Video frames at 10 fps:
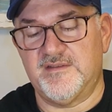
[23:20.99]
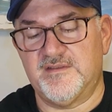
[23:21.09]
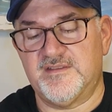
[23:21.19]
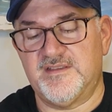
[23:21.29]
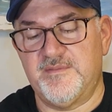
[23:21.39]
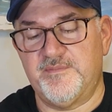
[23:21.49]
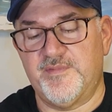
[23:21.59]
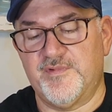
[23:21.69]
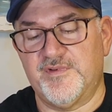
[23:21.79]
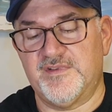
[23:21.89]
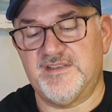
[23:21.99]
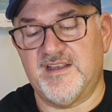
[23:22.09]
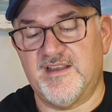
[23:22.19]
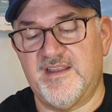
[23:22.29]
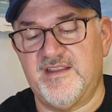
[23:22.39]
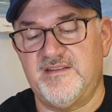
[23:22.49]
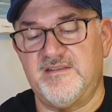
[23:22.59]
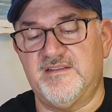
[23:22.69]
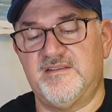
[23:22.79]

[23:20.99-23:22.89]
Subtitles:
simple to tie,